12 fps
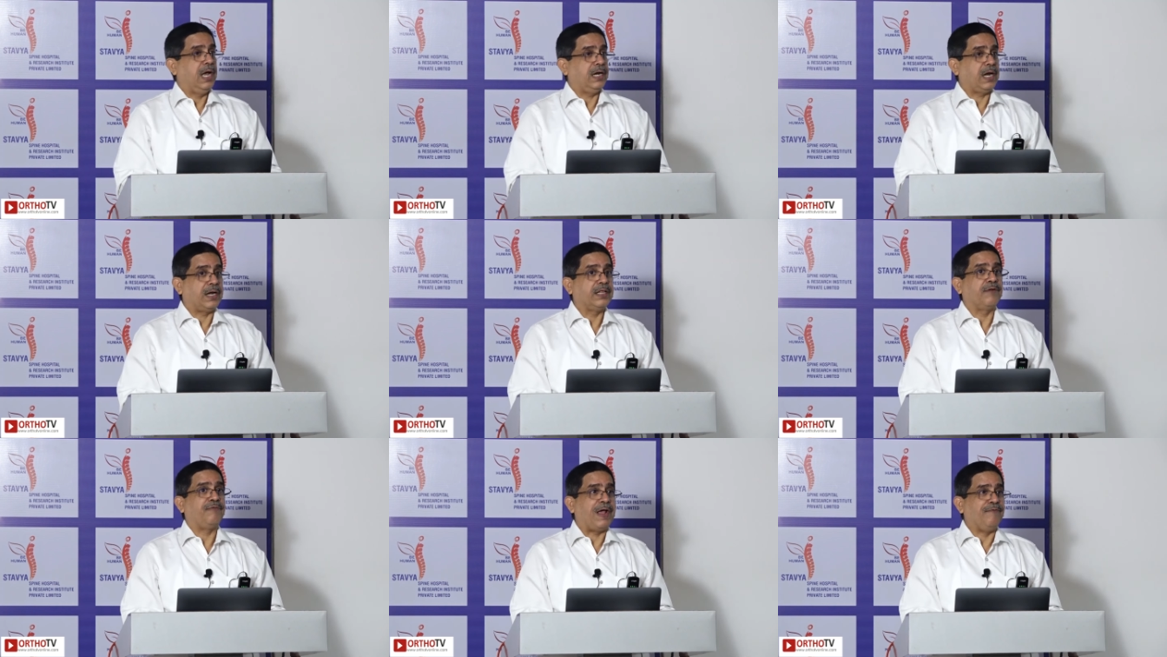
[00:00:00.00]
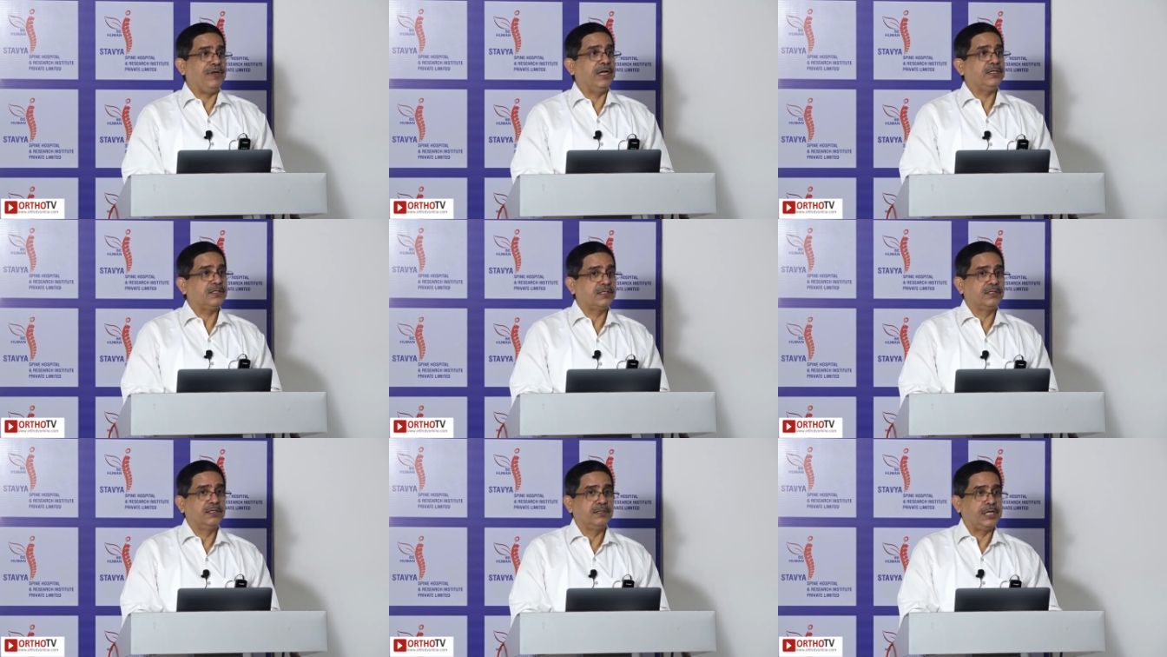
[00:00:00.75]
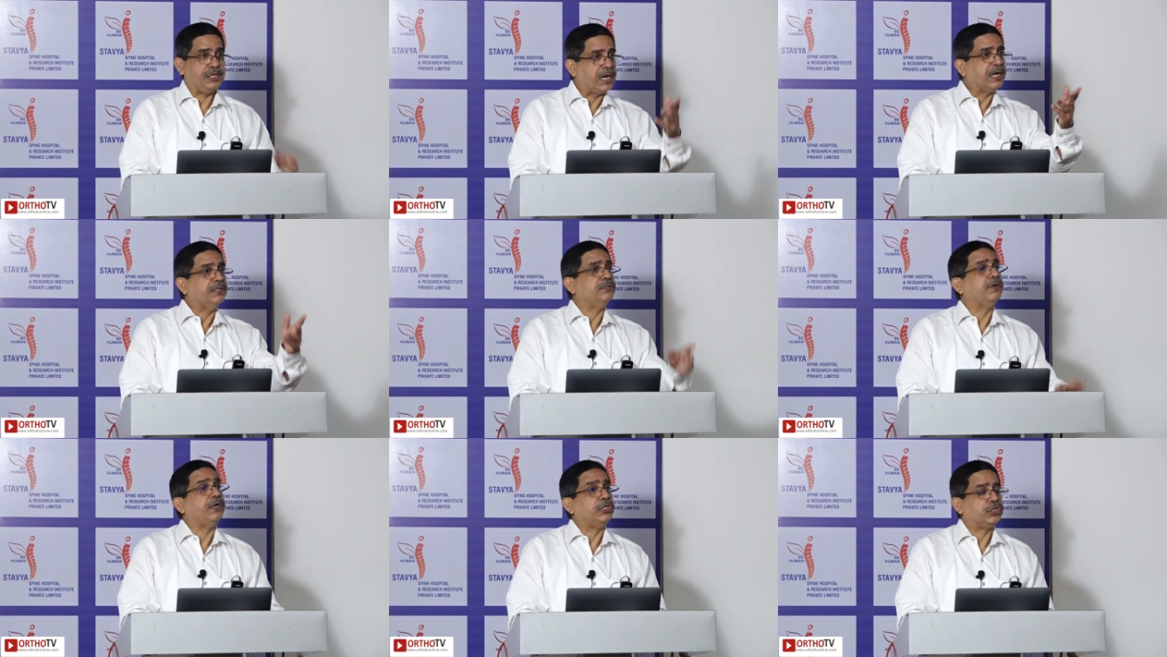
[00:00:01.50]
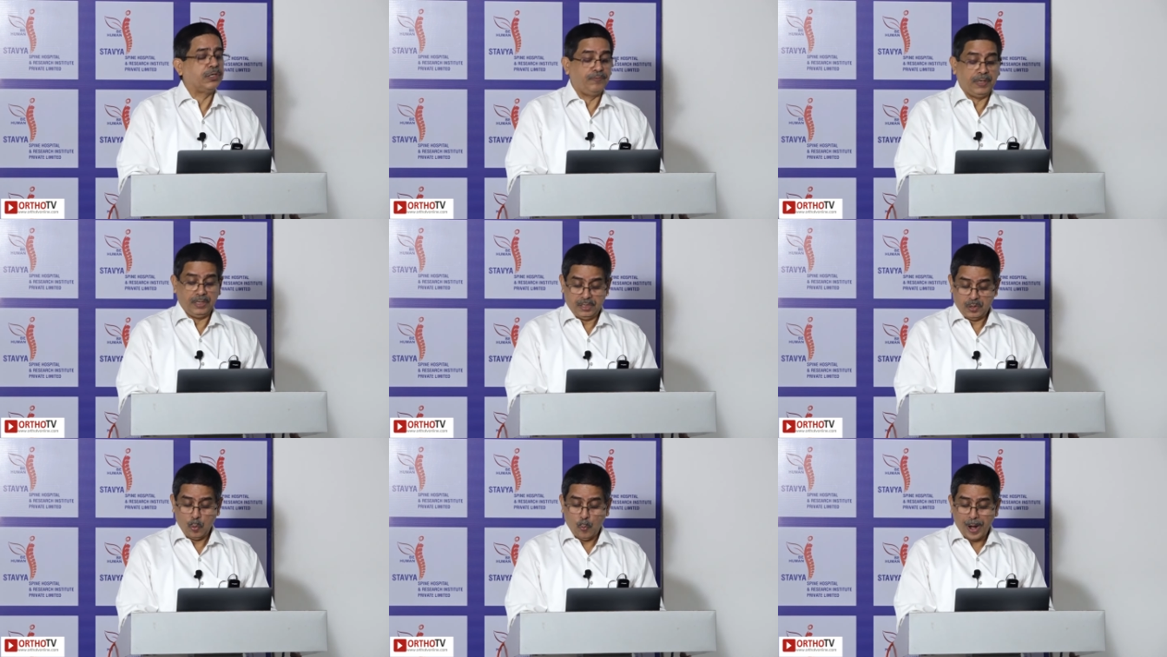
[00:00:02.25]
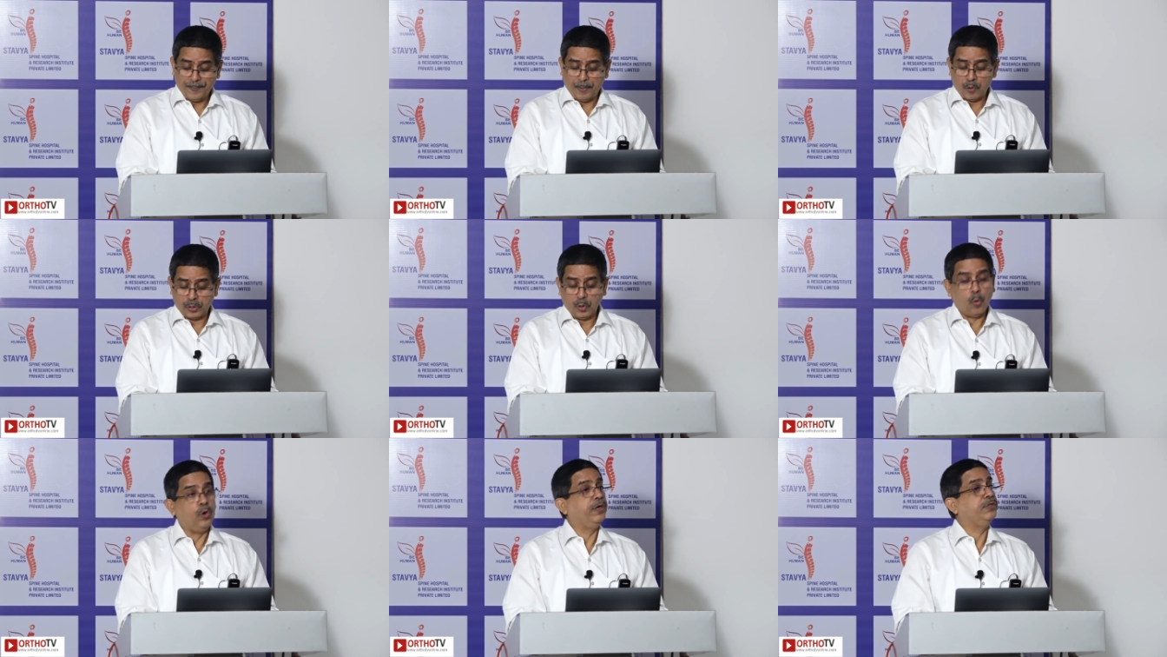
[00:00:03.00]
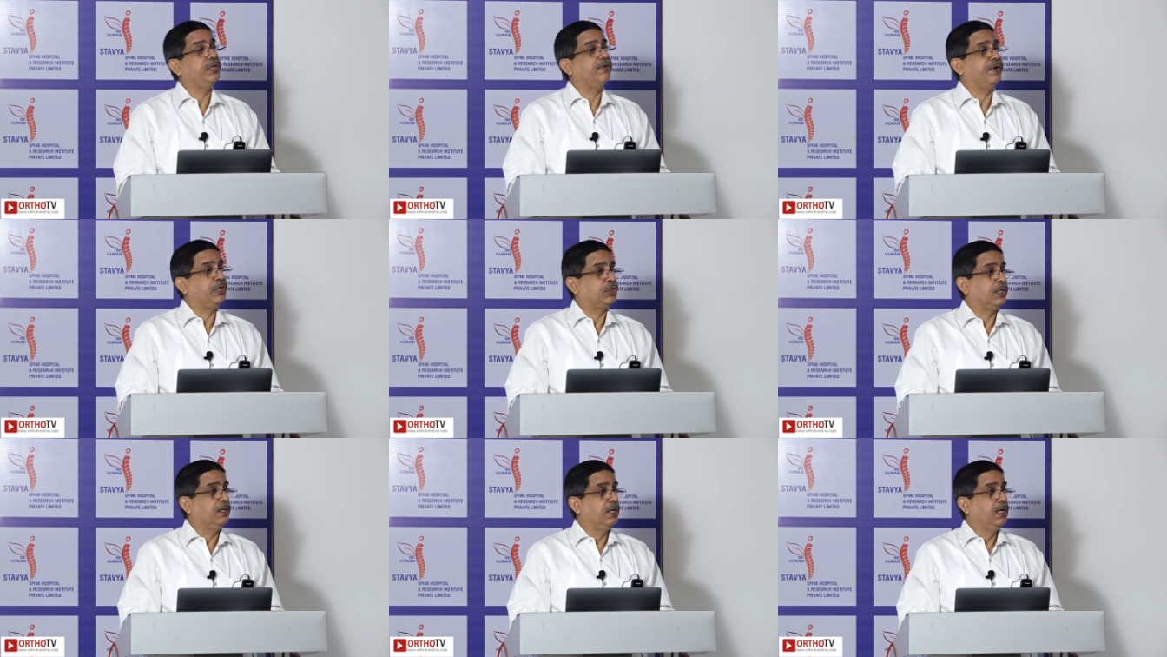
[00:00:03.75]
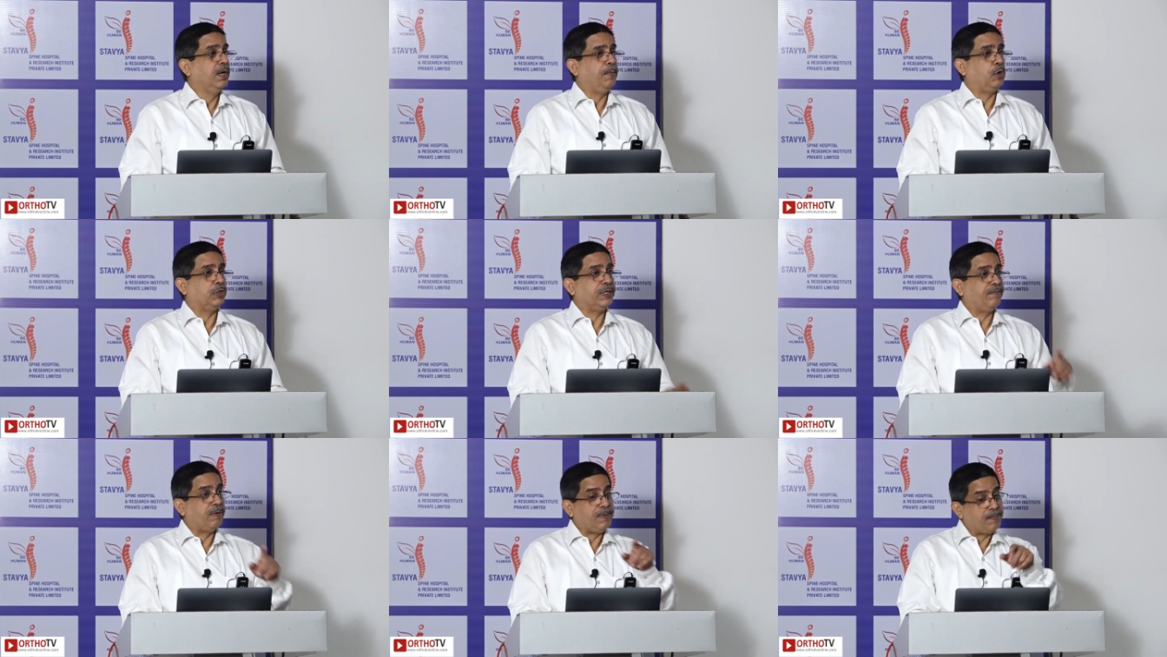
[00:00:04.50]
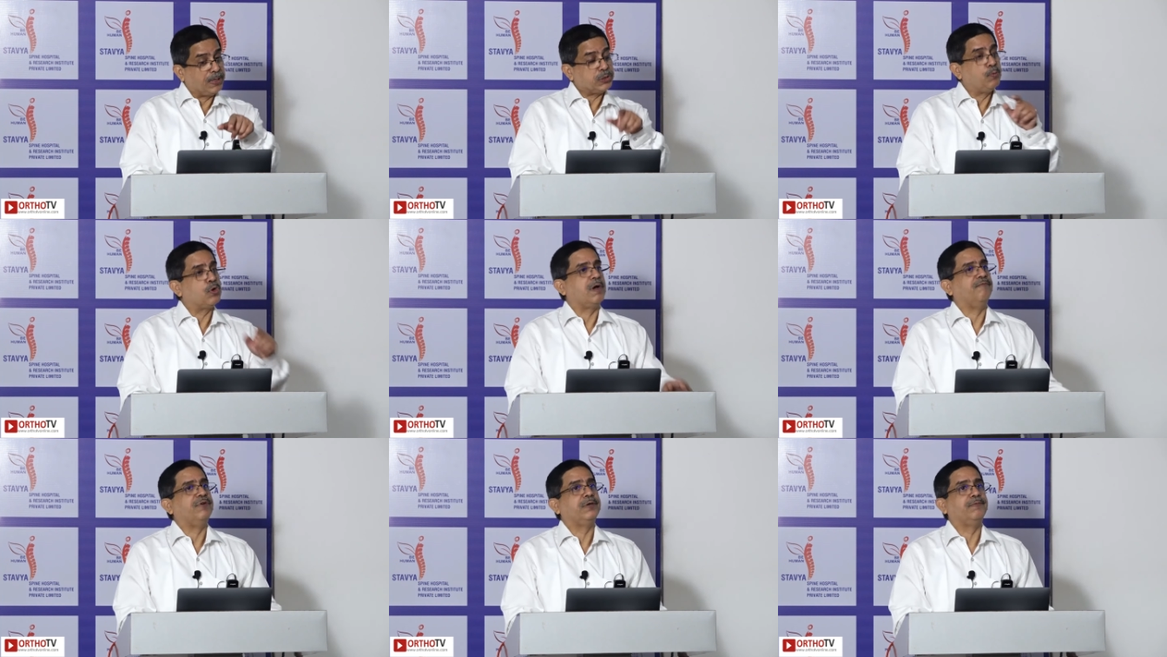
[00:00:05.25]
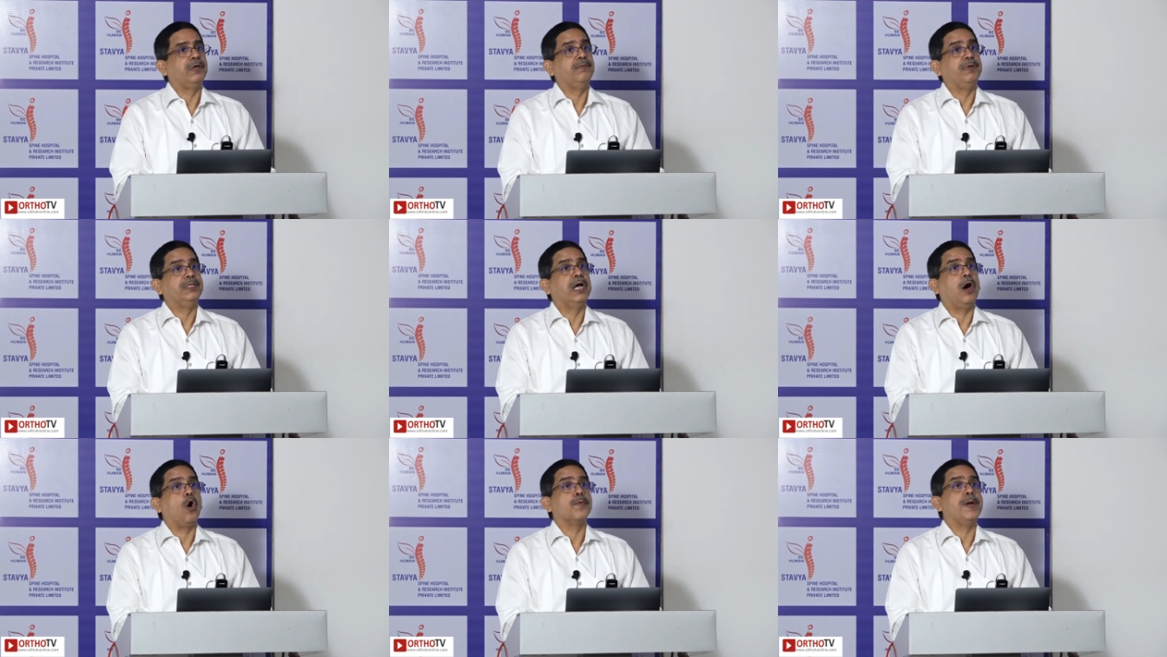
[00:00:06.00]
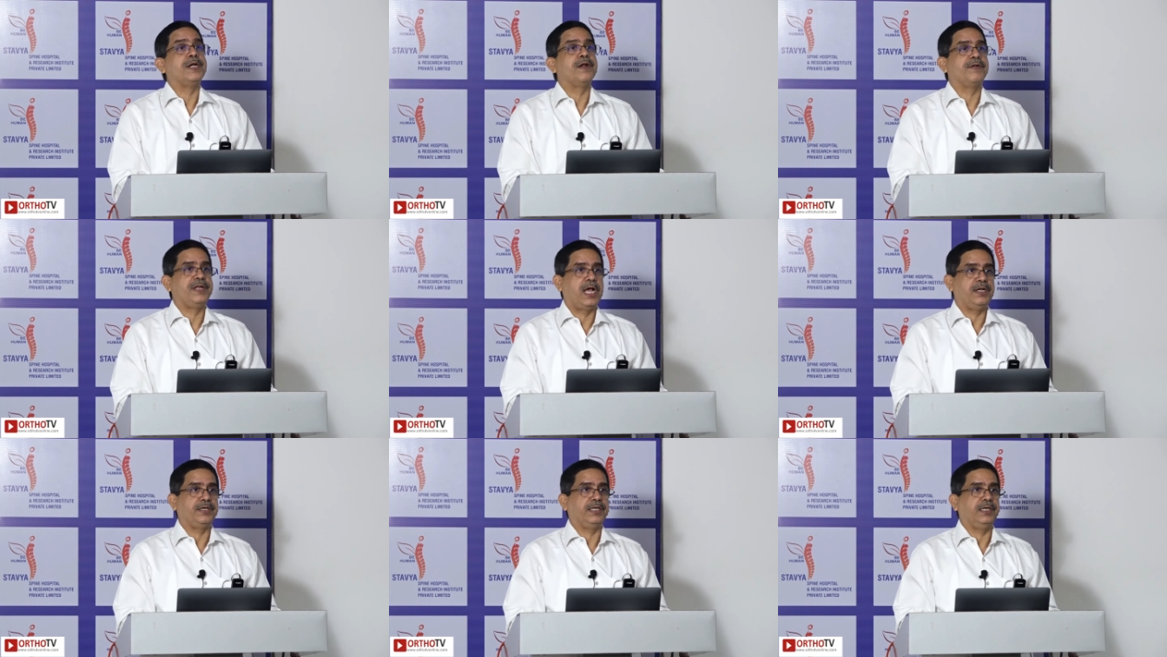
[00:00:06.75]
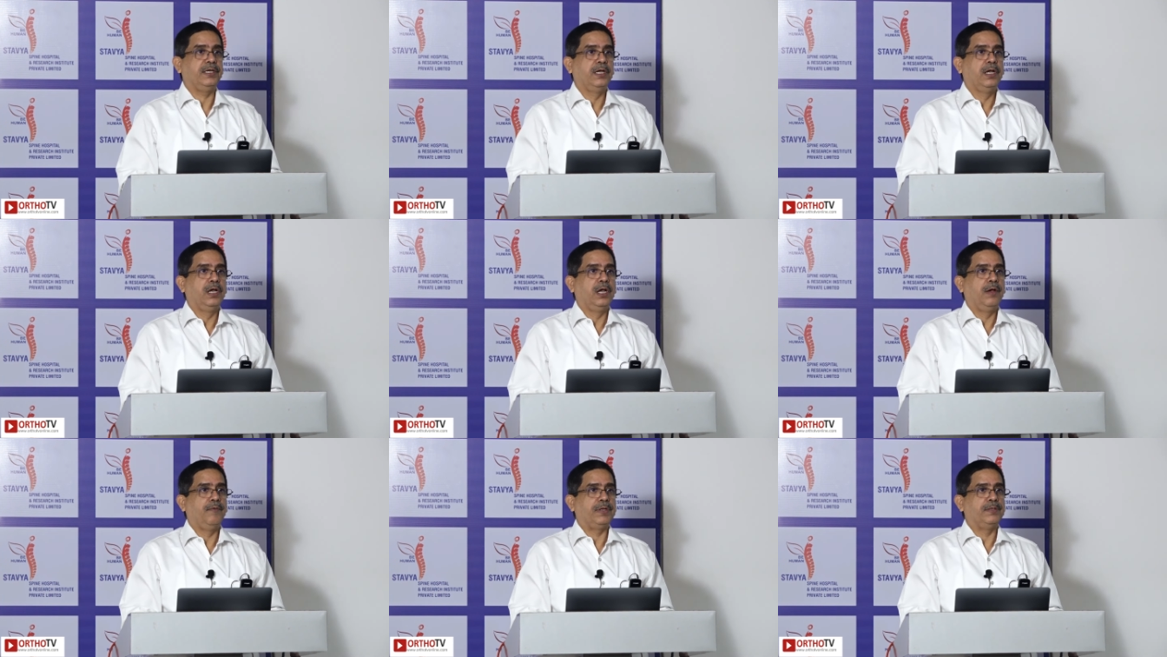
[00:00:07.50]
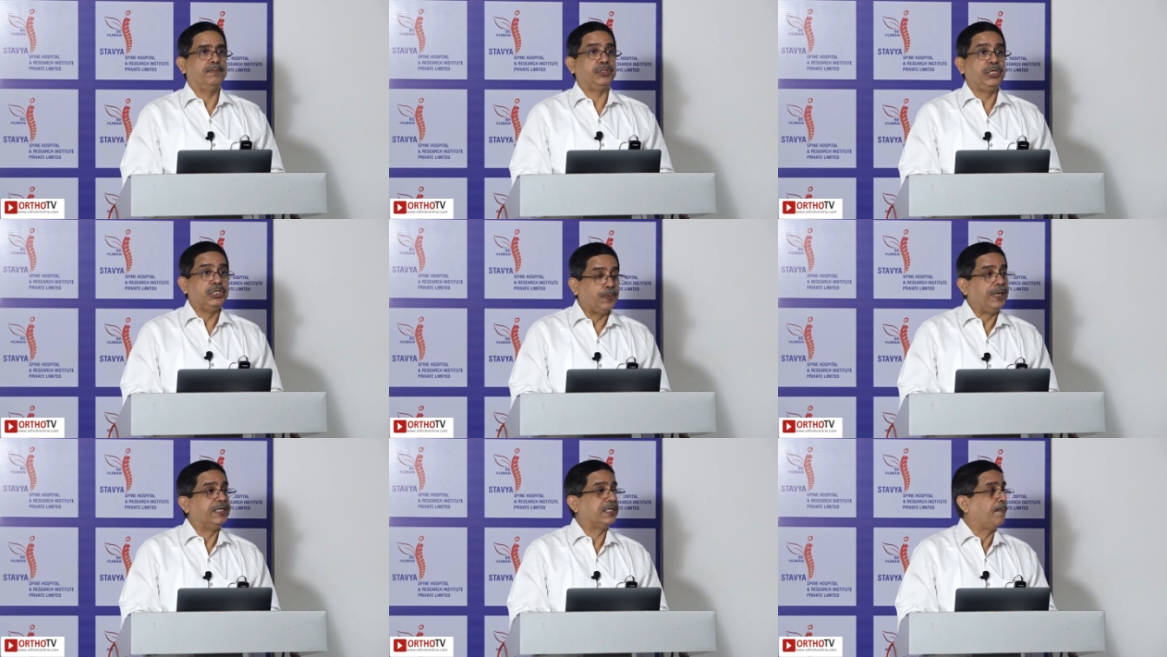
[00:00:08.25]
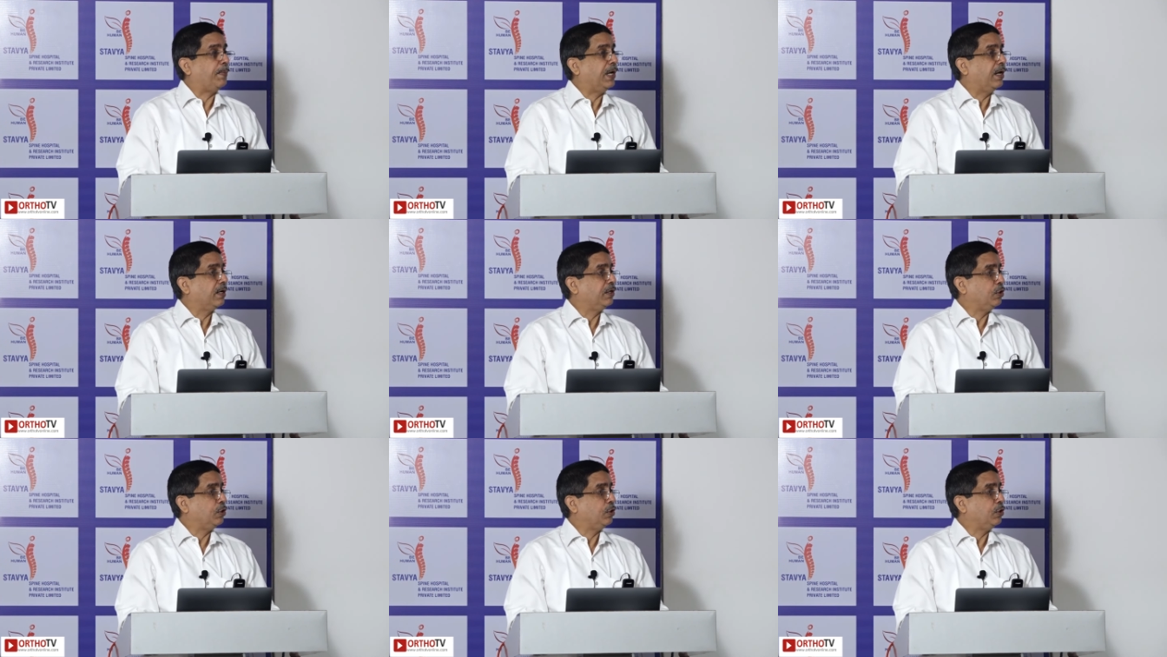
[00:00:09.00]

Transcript: And another 5 years, the younger generation will wipe out the older generation because they will be much more comfortable with the augmented reality, where the machines will disappear,